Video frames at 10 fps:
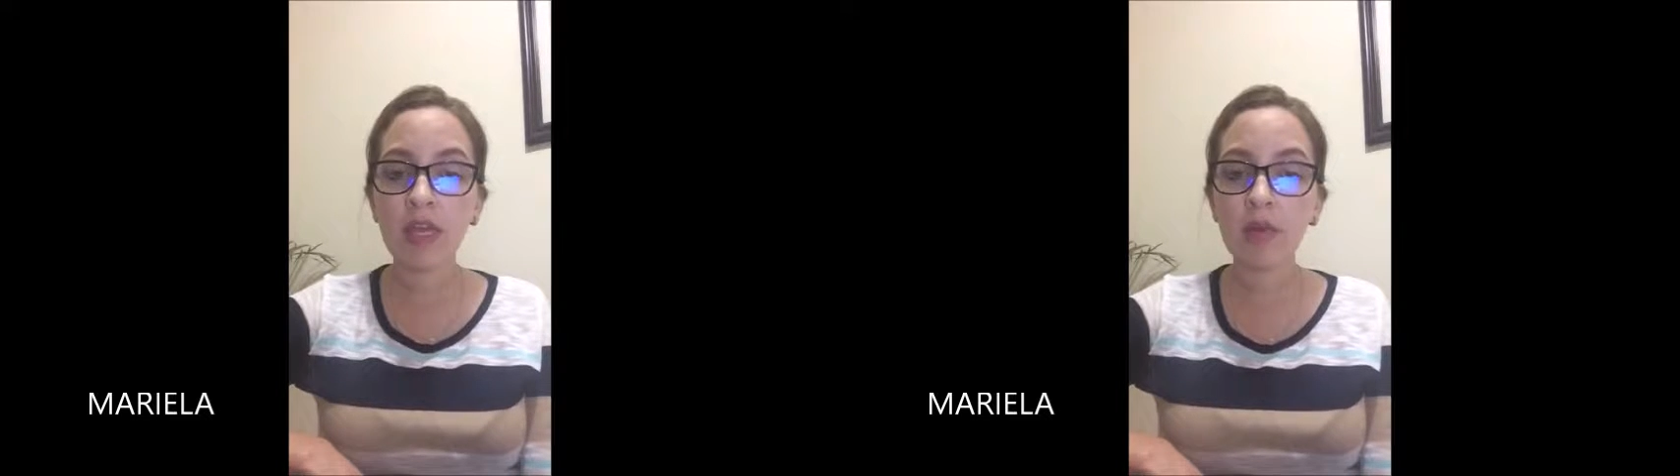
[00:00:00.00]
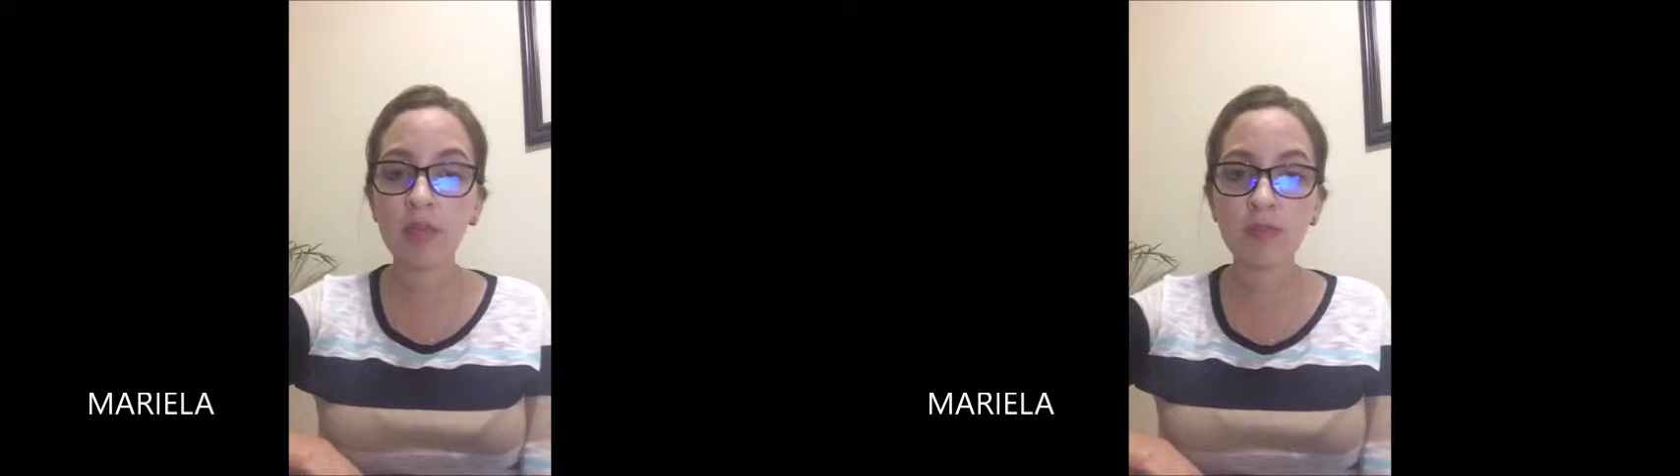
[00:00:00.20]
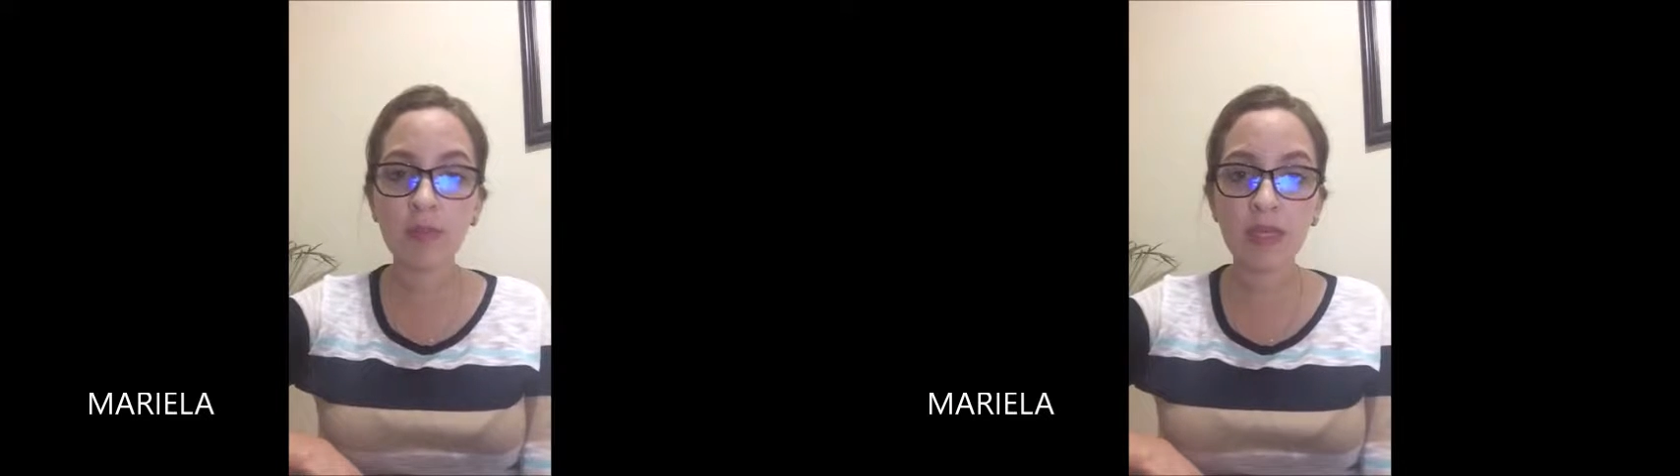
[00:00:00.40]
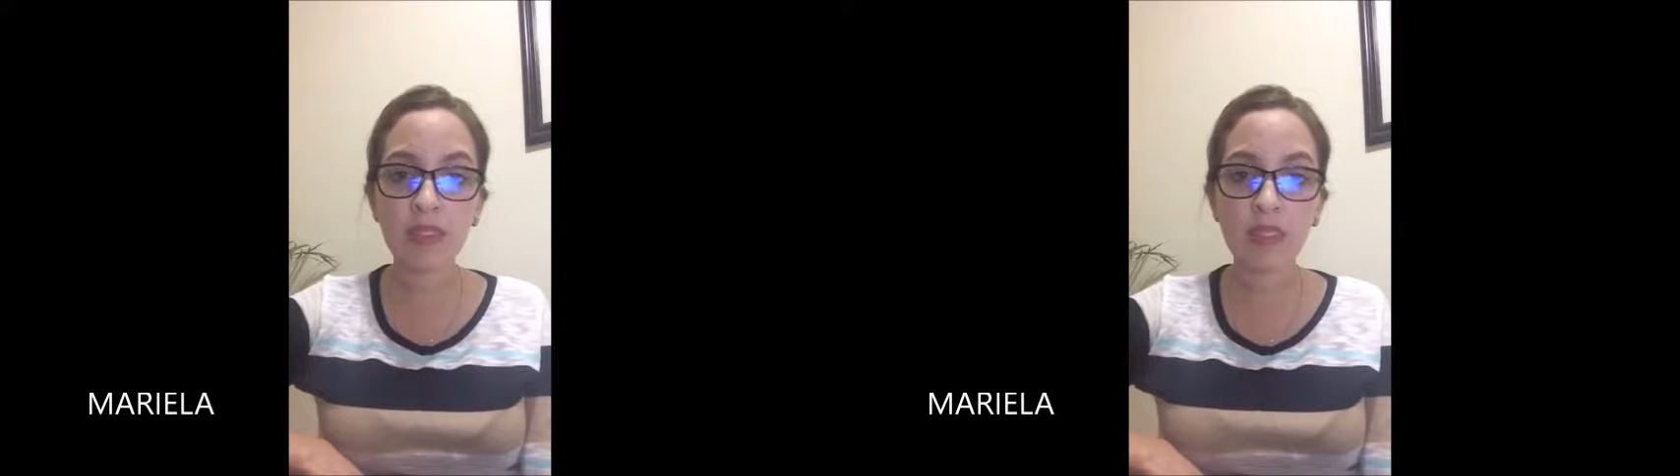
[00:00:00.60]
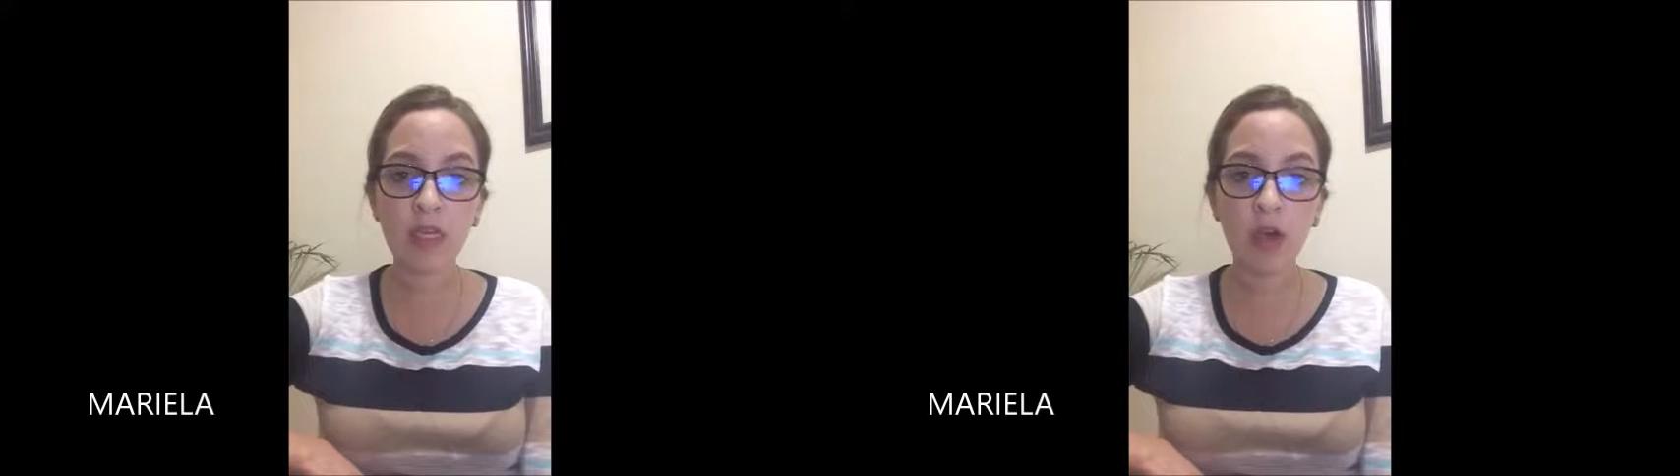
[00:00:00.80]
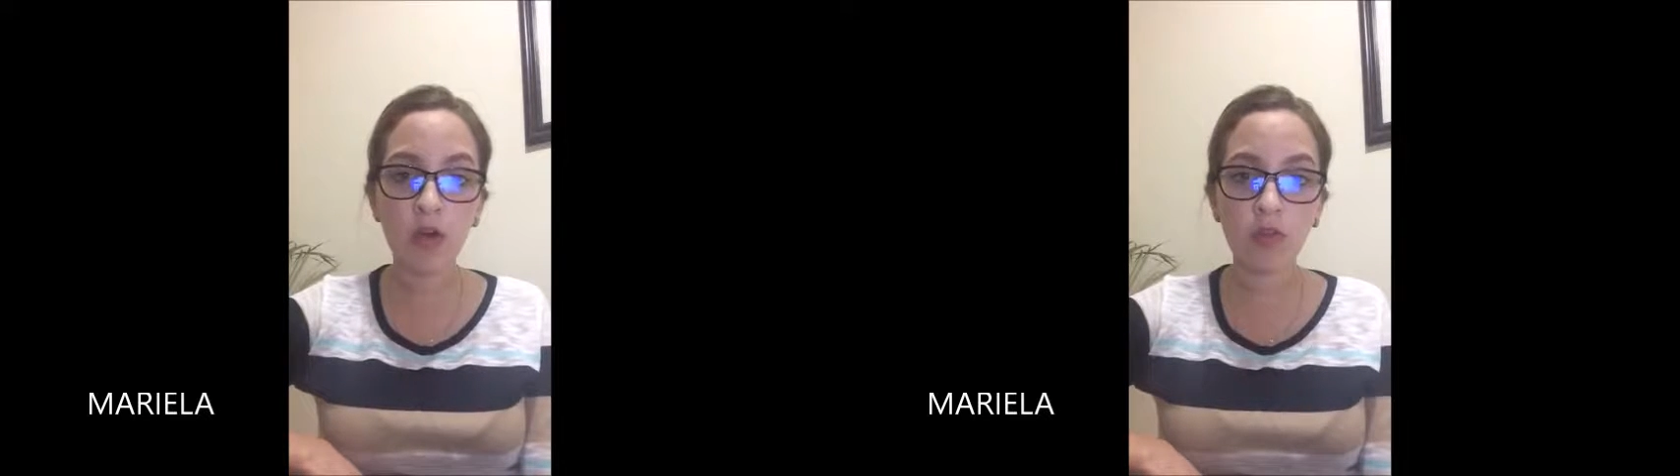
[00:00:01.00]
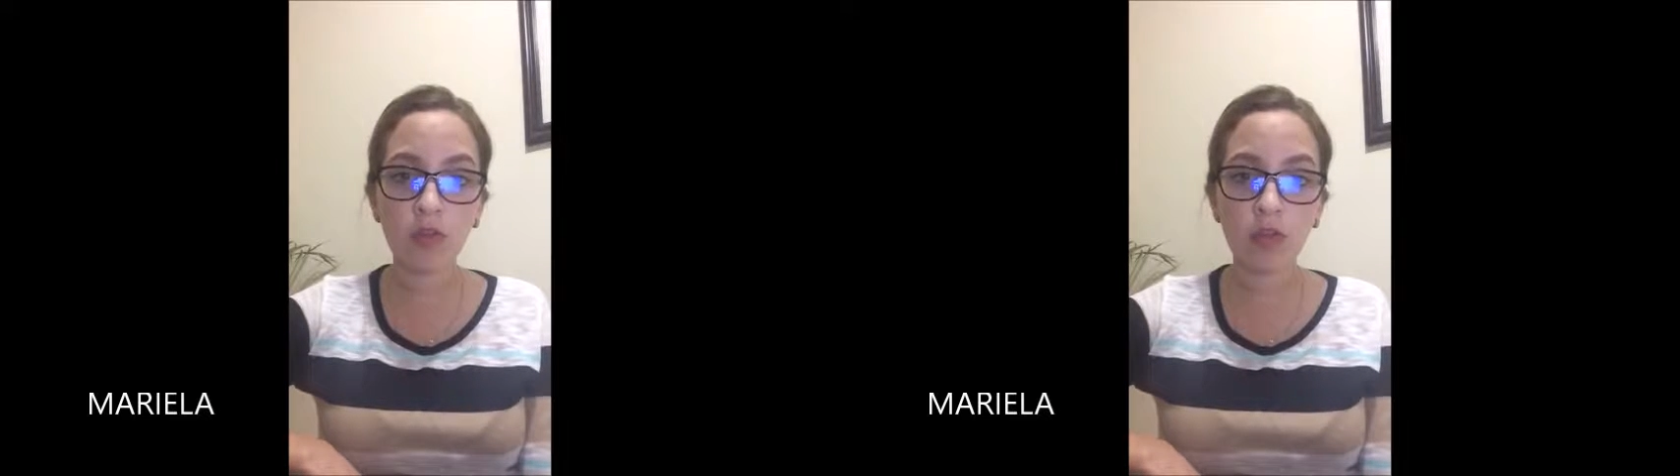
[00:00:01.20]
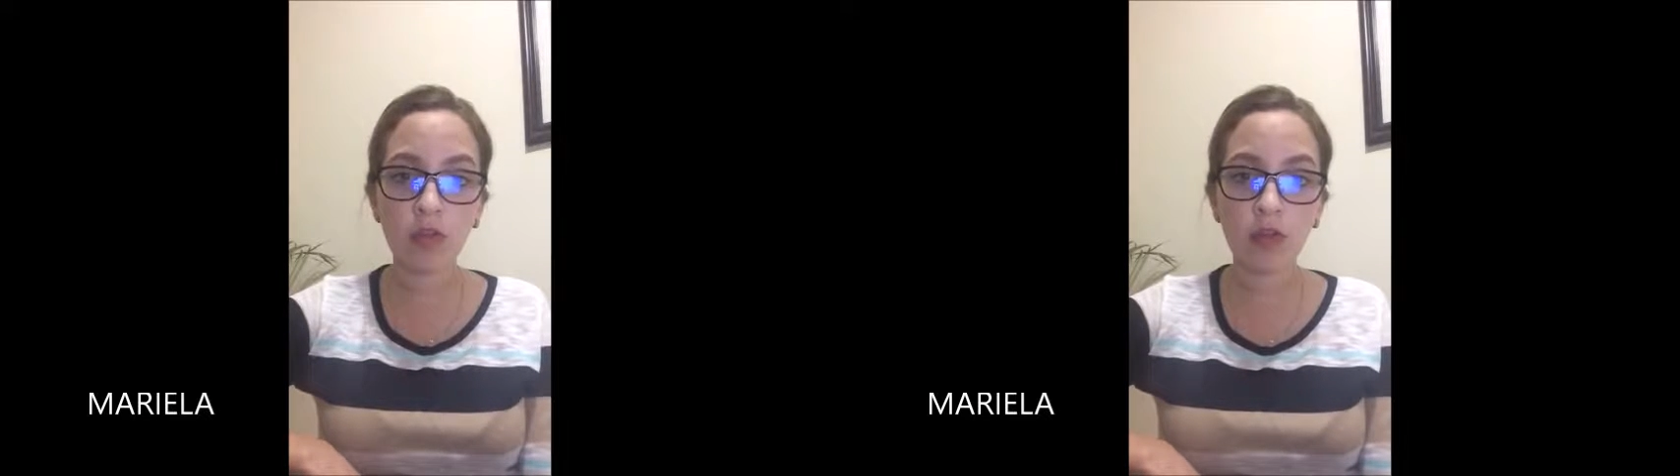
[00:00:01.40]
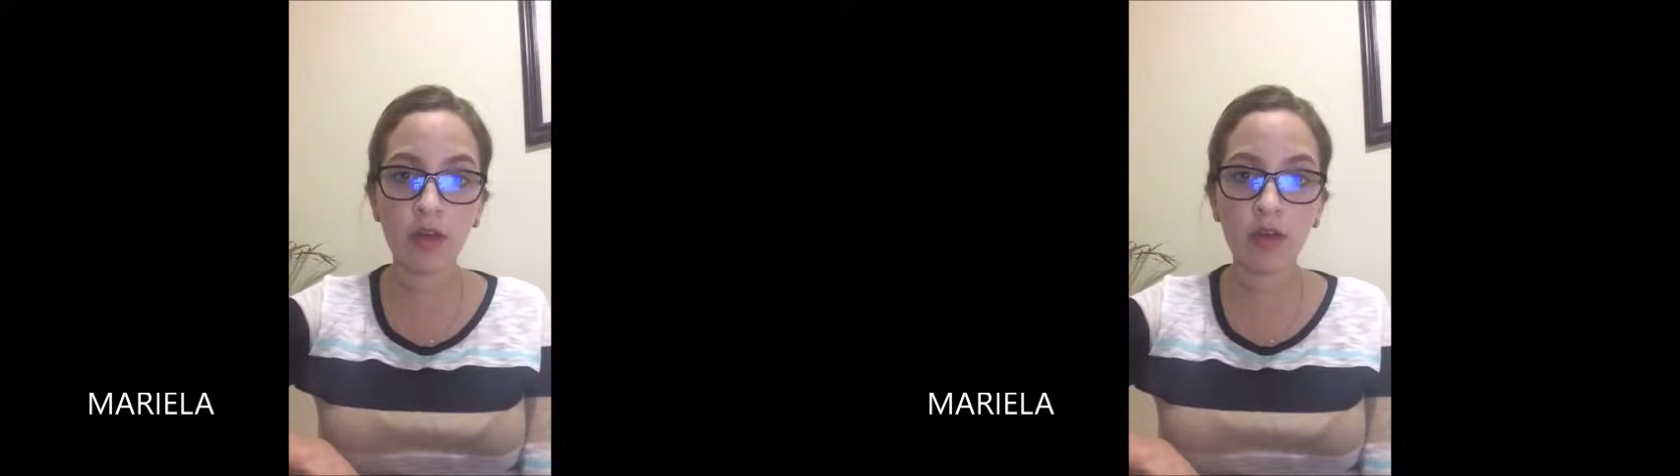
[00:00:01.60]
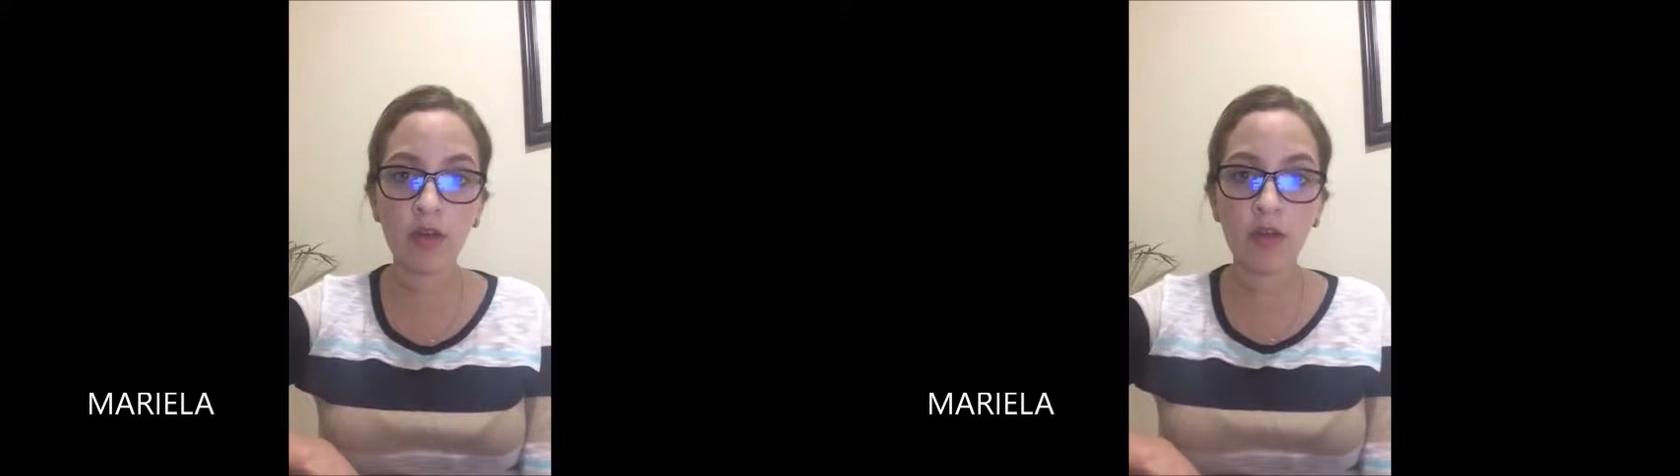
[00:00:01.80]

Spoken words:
was basing on the